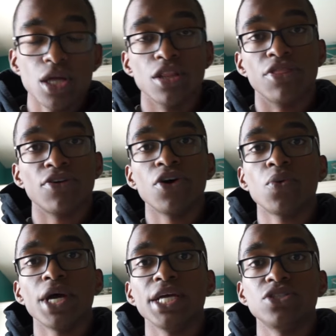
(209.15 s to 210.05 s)
The third
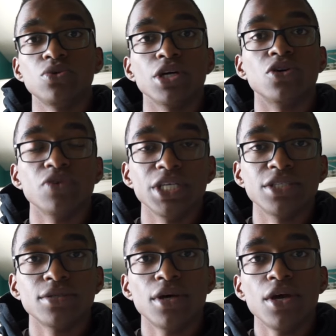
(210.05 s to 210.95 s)
way to
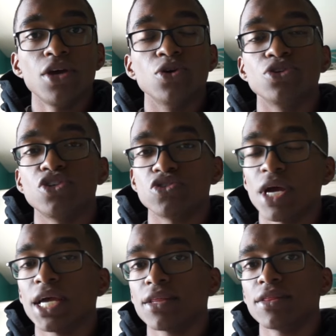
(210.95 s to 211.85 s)
increase your
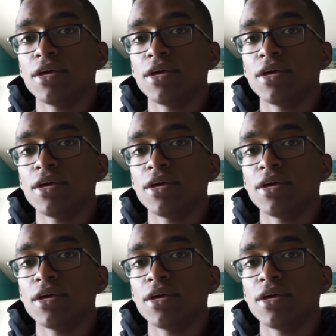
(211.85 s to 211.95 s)
strength